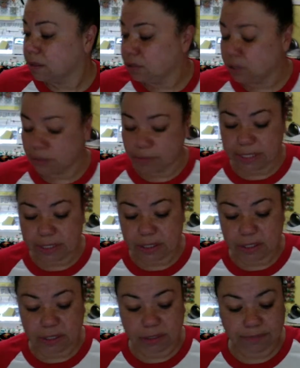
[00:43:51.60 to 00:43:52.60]

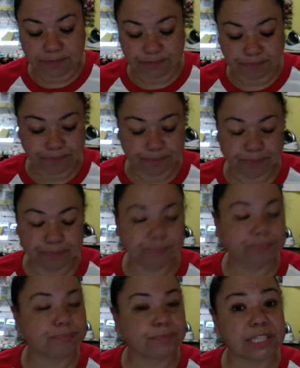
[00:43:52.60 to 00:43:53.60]
my
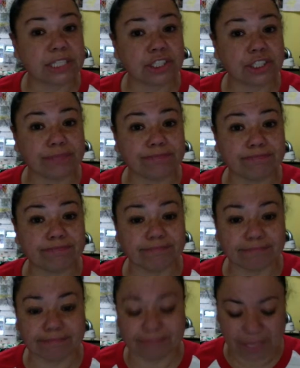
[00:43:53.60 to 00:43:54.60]
tension.
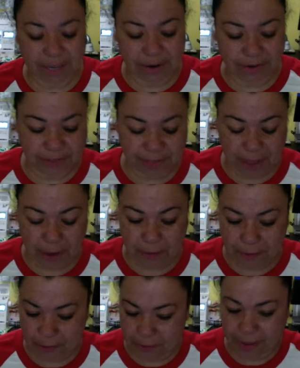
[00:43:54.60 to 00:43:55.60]
So
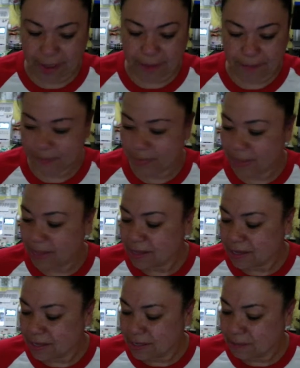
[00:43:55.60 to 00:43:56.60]
okay,
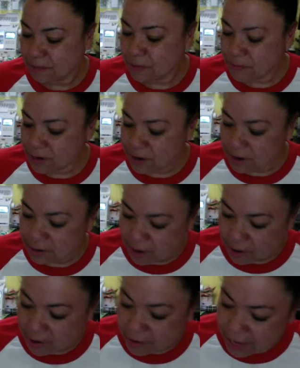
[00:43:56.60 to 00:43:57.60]
moving on along.
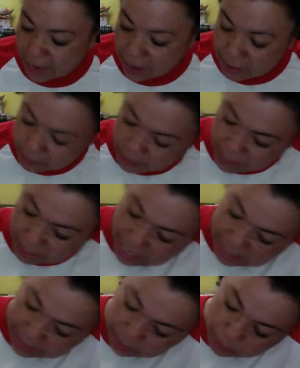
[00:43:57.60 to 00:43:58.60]
Okay, my
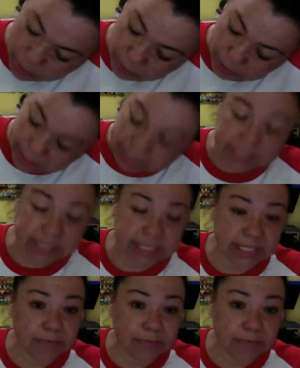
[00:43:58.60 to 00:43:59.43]
last one. Okay, steam